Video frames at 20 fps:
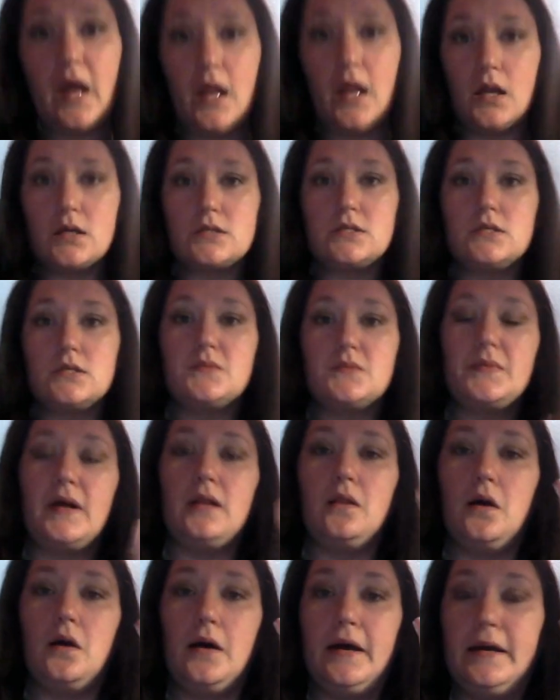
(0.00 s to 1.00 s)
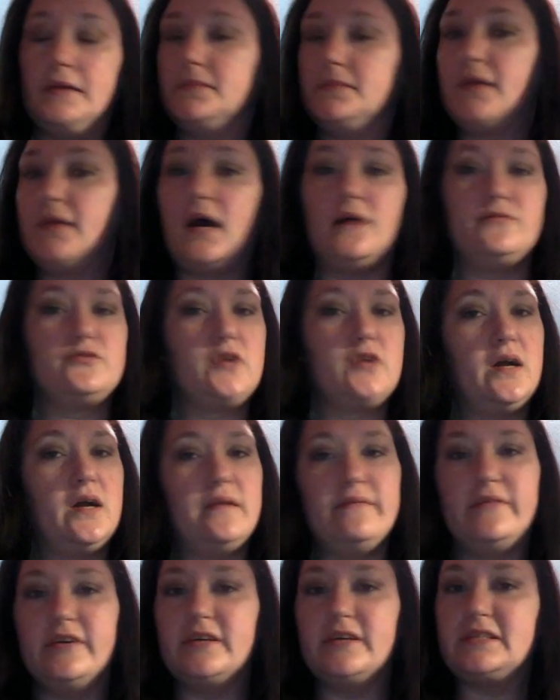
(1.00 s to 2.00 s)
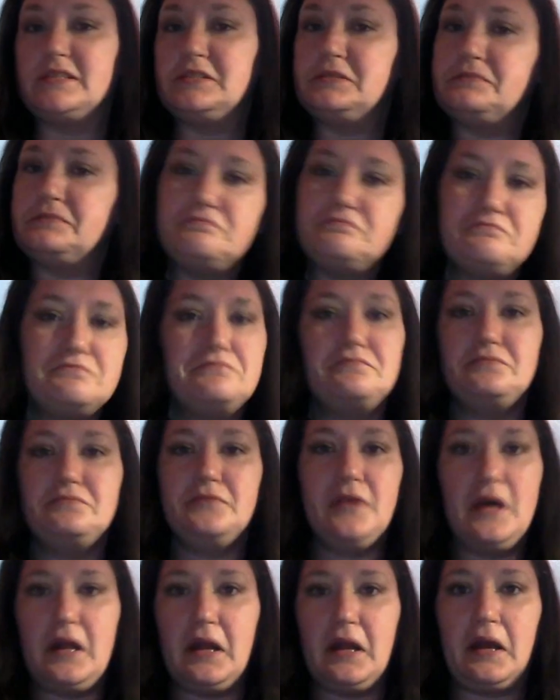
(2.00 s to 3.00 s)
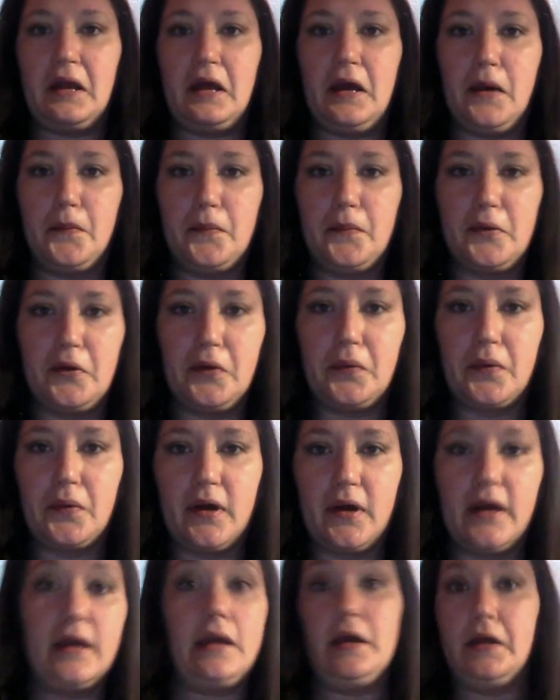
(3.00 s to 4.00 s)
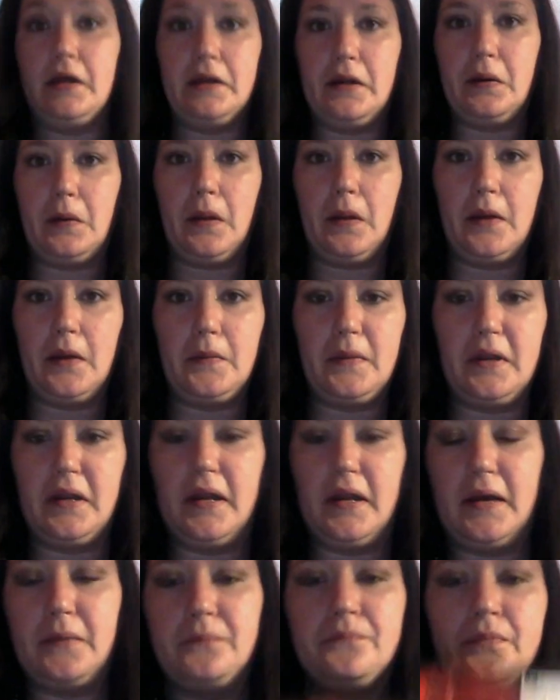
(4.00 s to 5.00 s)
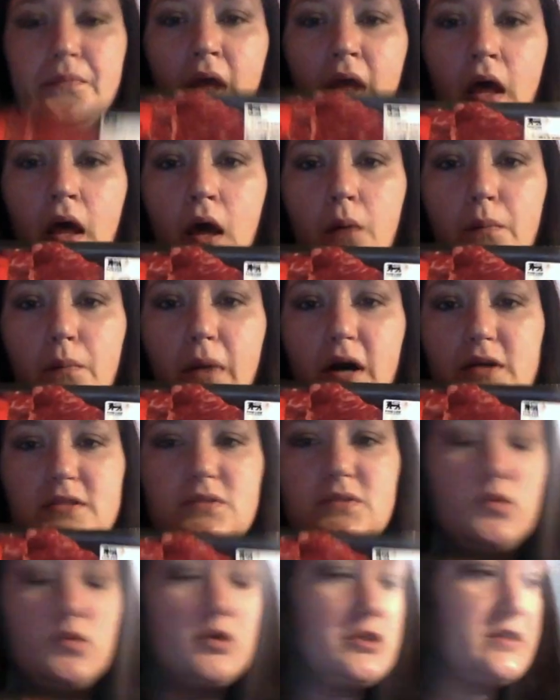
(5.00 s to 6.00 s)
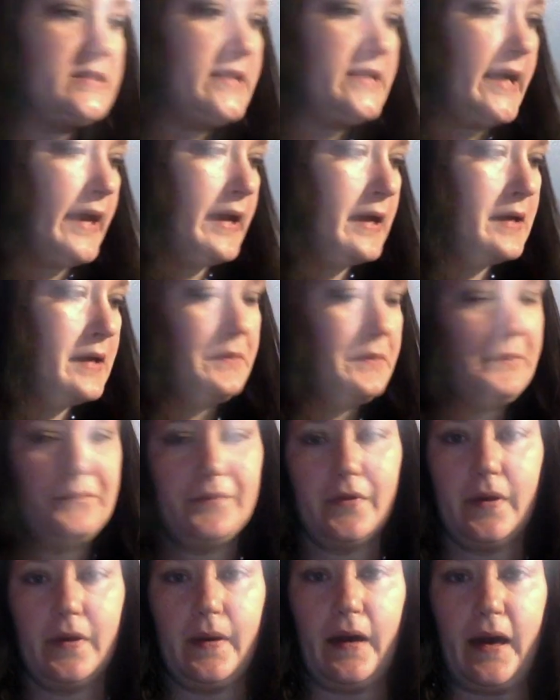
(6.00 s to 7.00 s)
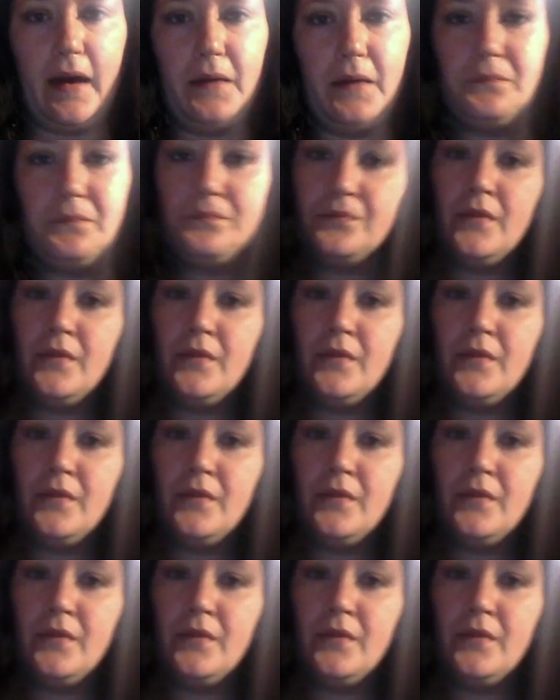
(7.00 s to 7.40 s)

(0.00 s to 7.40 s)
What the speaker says: and excuse my light, I've tried to fix it. It ain't happening, okay? It don't like me today. Bought some more steak, okay?